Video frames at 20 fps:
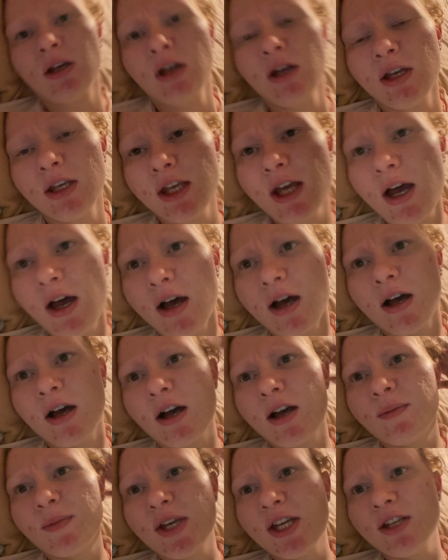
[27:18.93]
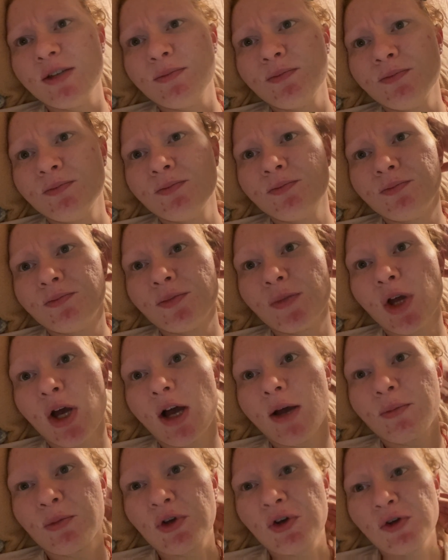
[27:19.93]
yeah, I mean,
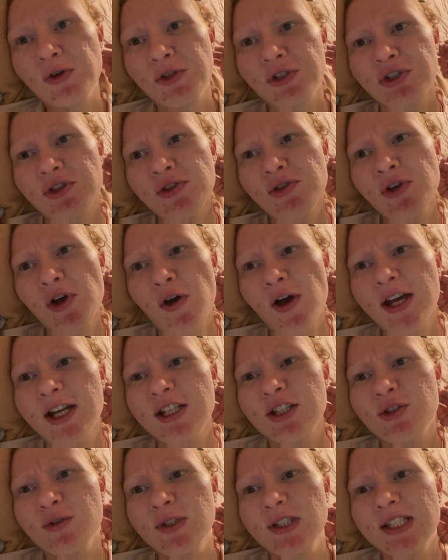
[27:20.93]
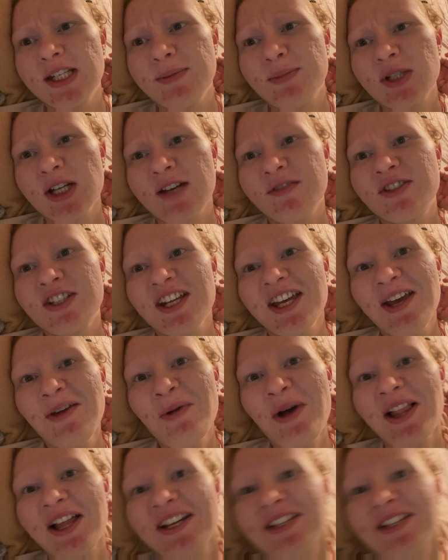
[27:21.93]
I'm going to go ahead and do a deep dive today while I